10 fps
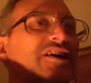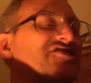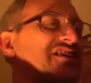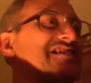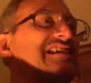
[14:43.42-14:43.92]
like
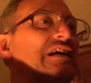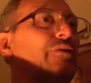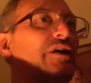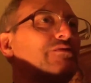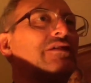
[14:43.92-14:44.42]
16
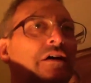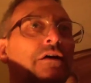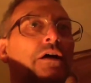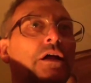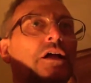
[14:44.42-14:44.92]
when he was
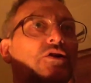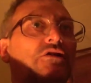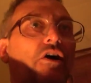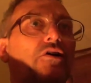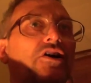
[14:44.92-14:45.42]
you
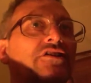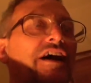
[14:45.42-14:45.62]
know, killing